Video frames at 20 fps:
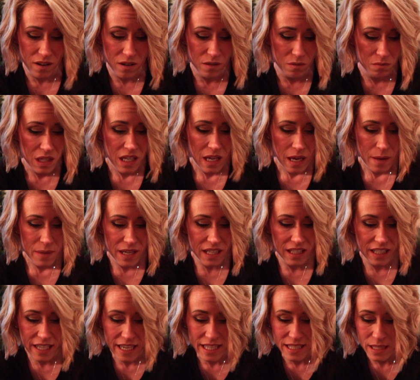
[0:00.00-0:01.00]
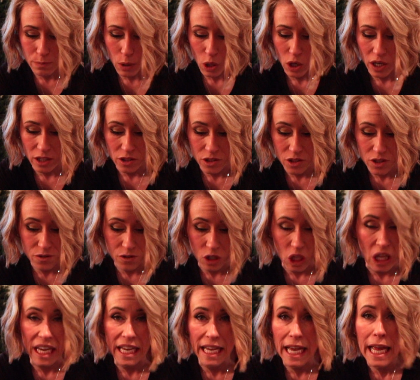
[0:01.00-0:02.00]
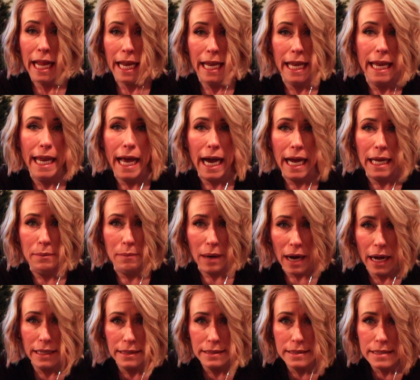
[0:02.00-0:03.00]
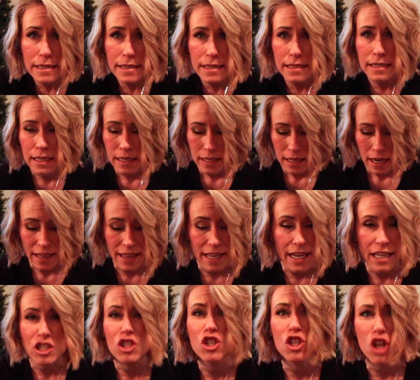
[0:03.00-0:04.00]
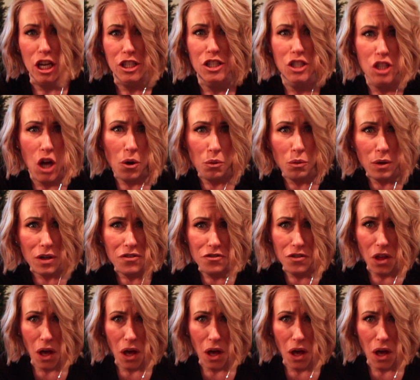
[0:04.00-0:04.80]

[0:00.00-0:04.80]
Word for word: I'll be cleaning sparkles for like nine months. I think I just got rid of